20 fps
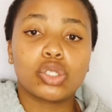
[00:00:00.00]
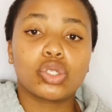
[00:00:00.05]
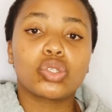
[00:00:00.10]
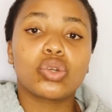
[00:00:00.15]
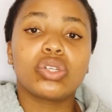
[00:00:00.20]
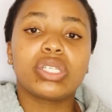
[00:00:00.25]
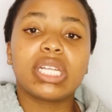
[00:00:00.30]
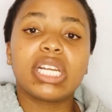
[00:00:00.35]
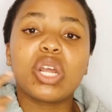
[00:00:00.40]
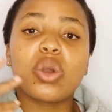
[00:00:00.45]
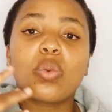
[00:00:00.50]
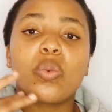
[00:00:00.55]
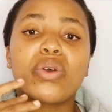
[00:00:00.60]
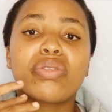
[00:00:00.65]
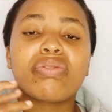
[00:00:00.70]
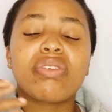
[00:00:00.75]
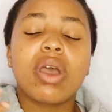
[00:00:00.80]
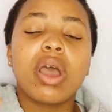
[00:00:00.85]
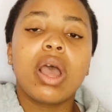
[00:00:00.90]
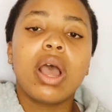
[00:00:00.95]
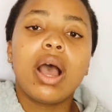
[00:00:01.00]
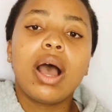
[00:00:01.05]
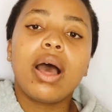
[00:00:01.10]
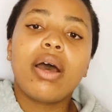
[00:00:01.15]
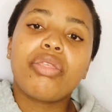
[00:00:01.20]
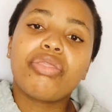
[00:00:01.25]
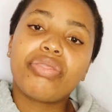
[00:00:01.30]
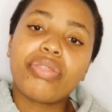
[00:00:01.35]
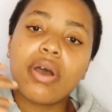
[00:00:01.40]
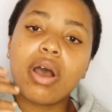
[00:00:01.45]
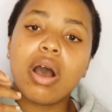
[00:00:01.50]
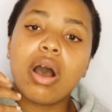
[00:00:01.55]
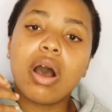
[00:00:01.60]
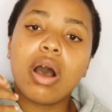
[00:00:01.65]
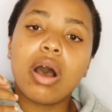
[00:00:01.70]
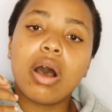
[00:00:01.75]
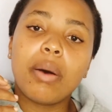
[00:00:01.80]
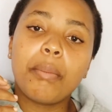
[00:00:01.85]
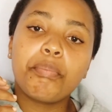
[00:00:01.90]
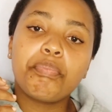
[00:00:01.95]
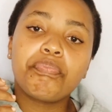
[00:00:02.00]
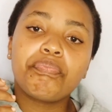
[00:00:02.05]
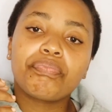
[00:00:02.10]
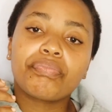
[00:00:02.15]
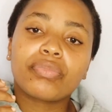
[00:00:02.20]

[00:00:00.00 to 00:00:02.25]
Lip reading: So dealing with the